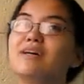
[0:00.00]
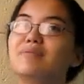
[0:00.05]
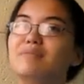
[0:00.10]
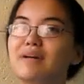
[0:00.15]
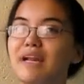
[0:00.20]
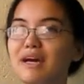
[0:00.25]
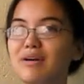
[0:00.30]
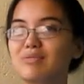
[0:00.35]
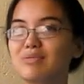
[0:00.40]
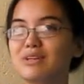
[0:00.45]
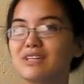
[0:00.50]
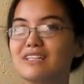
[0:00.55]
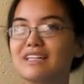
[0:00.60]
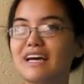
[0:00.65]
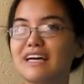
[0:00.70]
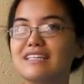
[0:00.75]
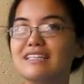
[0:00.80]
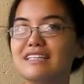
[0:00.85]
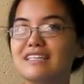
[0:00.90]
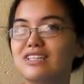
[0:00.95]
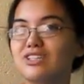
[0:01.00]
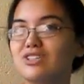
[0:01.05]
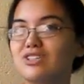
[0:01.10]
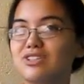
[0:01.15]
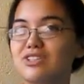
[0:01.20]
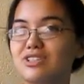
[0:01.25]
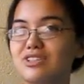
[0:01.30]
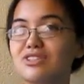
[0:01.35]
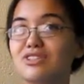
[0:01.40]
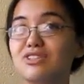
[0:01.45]
But I would like to
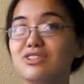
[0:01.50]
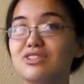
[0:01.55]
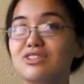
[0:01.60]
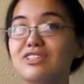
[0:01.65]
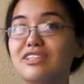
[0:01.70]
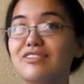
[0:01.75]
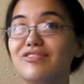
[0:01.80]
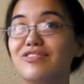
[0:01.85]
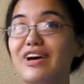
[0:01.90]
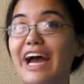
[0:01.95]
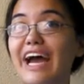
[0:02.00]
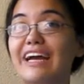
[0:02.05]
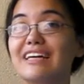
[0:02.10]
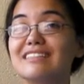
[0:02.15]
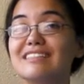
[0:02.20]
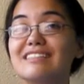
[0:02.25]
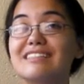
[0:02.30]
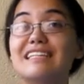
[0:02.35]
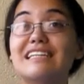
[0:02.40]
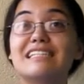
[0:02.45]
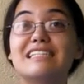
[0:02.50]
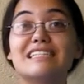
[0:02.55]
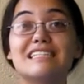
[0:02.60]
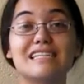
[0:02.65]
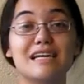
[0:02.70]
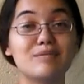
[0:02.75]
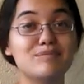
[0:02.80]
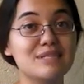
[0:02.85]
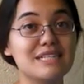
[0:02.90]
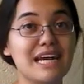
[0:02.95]
introduce you to the fact that
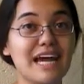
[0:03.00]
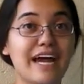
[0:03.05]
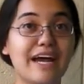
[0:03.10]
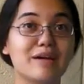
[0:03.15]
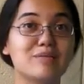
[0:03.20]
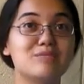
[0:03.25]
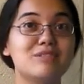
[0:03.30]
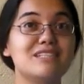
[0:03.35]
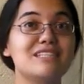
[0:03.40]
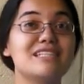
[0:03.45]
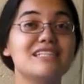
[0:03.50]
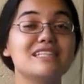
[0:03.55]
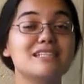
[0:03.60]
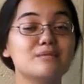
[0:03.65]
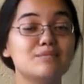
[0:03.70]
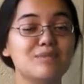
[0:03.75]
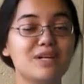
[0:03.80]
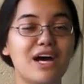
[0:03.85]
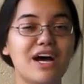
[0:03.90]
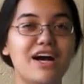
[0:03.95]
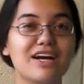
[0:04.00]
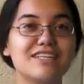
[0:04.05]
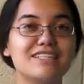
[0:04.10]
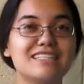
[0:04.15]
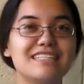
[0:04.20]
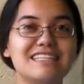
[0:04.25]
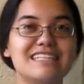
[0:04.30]
sometimes these blogs